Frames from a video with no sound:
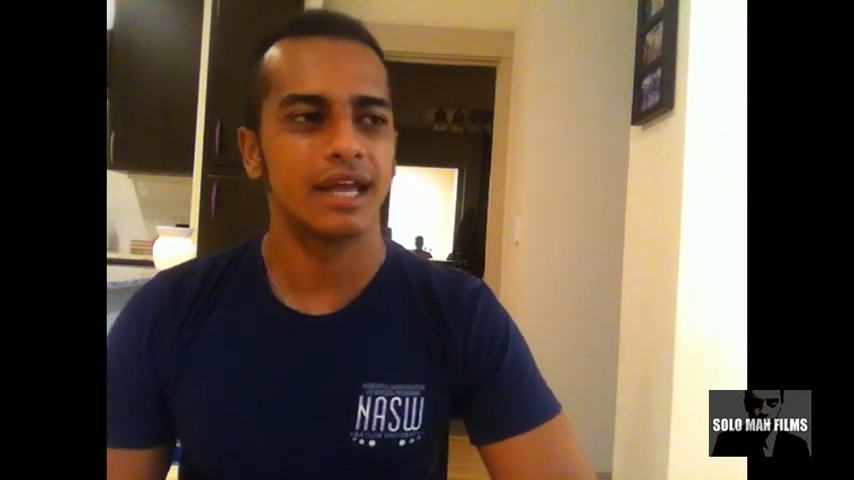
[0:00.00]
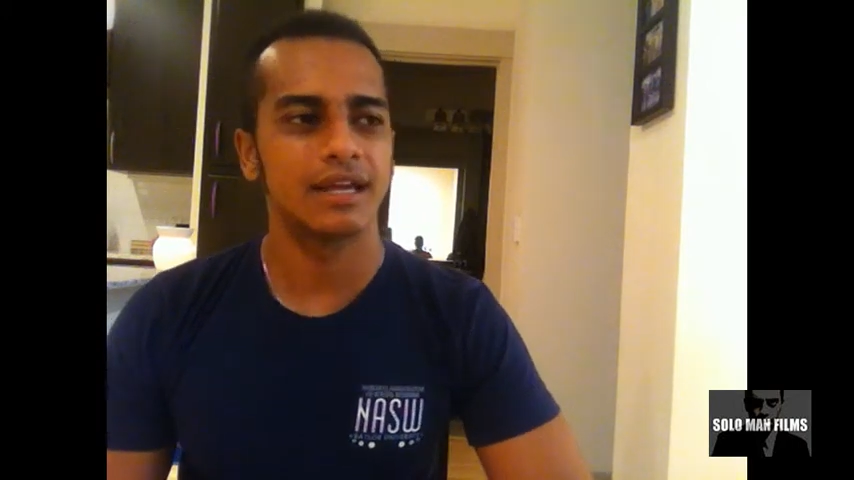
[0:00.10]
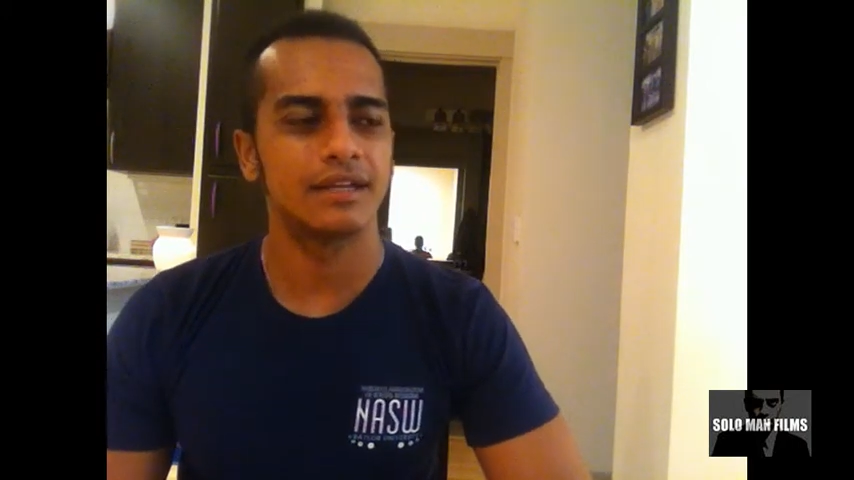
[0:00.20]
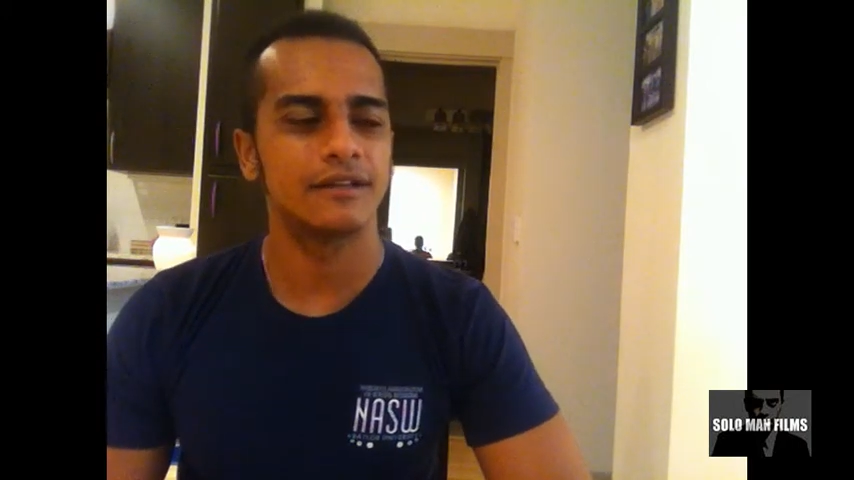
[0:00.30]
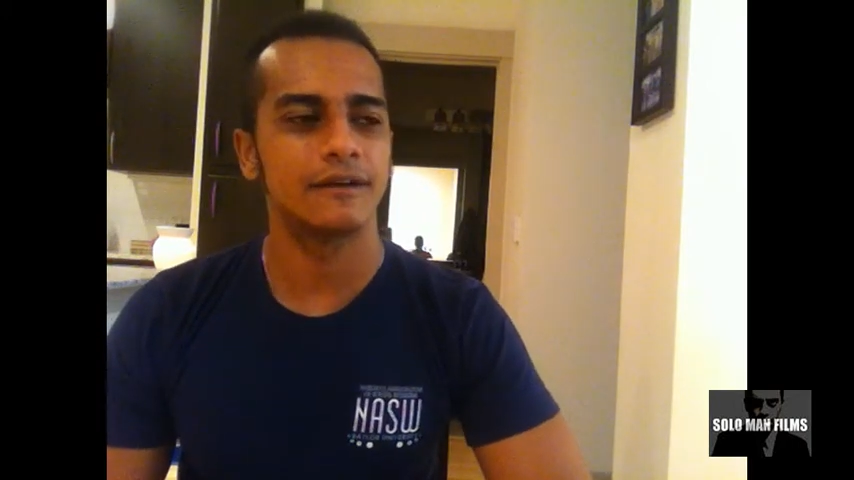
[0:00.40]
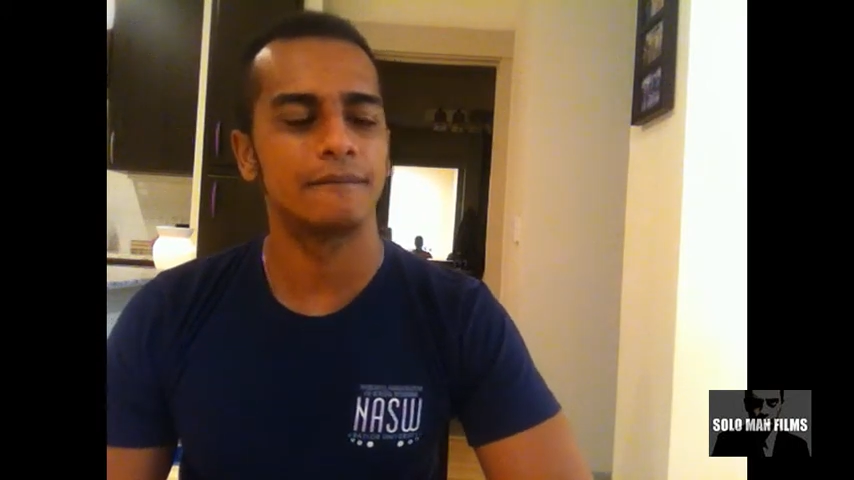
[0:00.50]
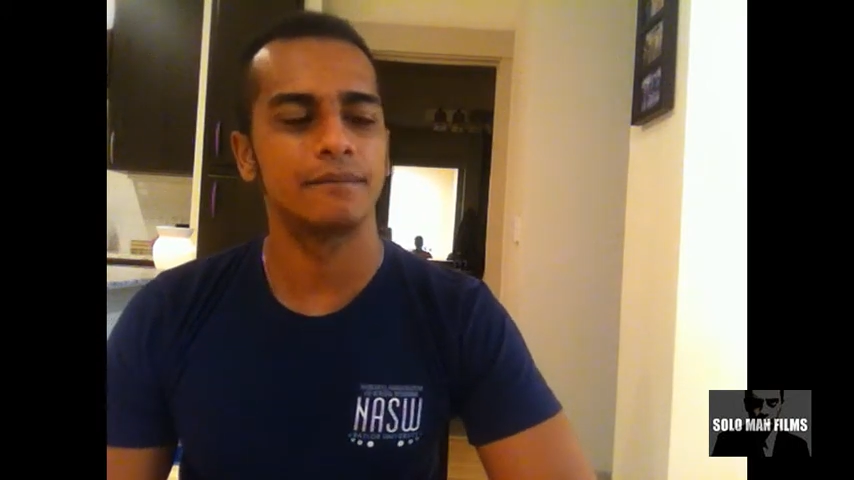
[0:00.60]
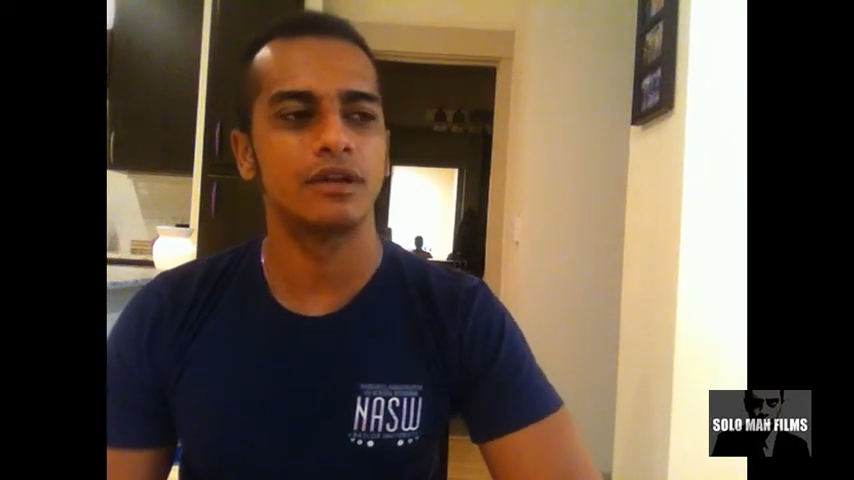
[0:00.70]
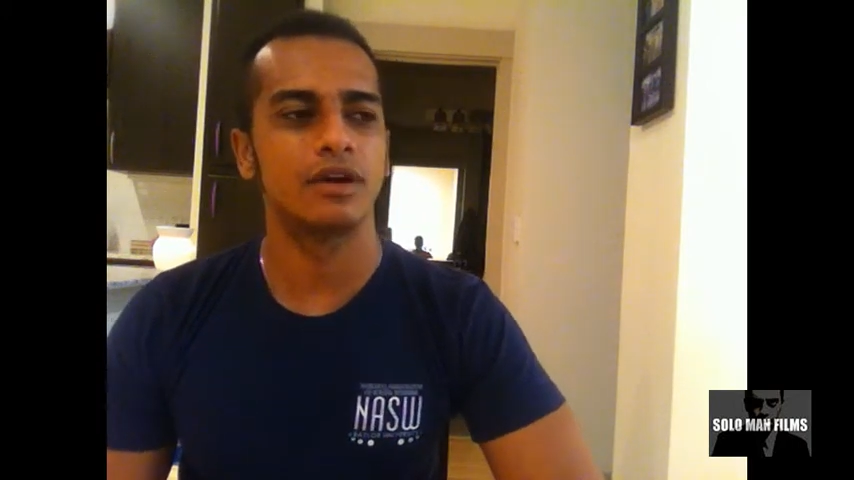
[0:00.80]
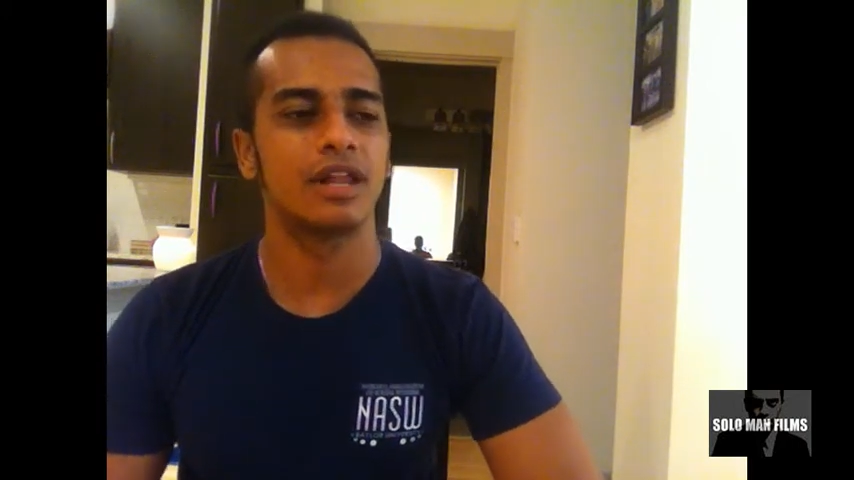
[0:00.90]
and
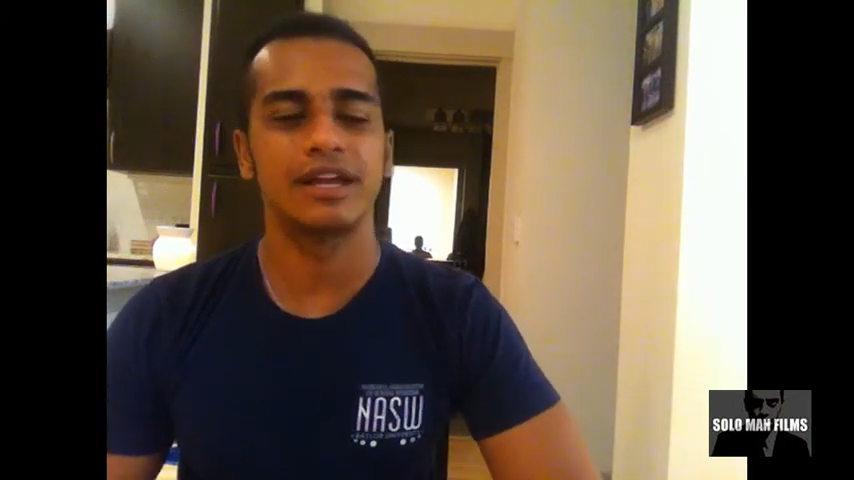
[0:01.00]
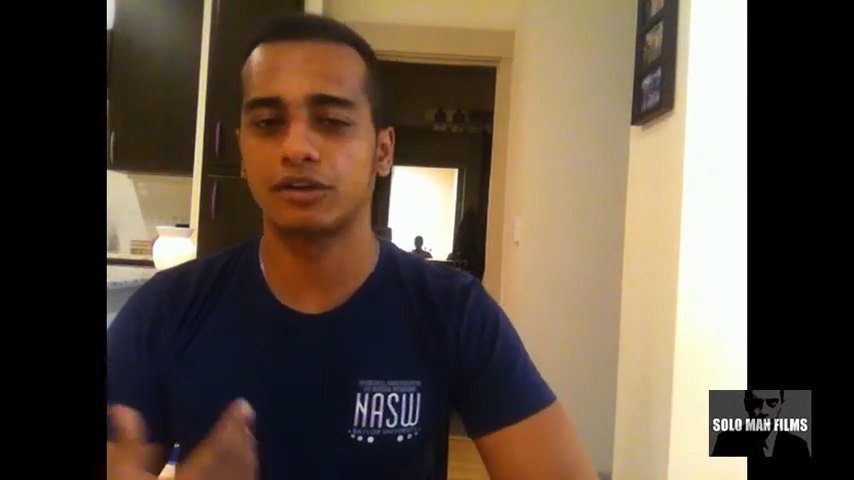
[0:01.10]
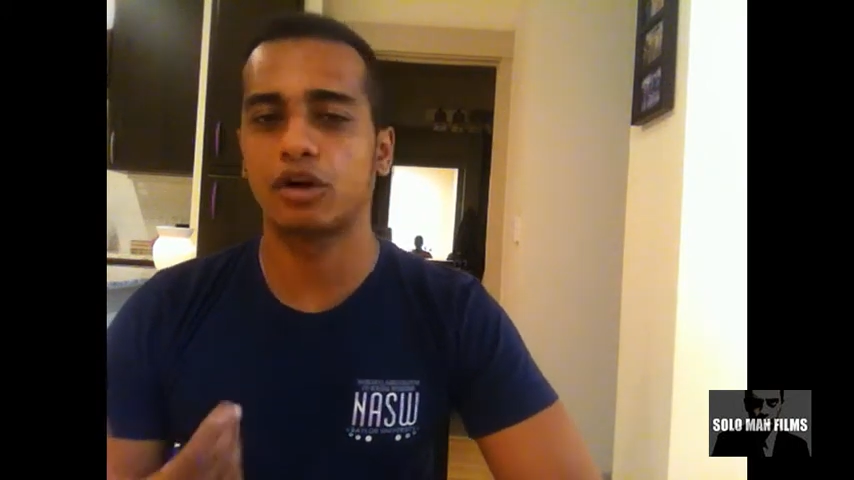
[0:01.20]
I like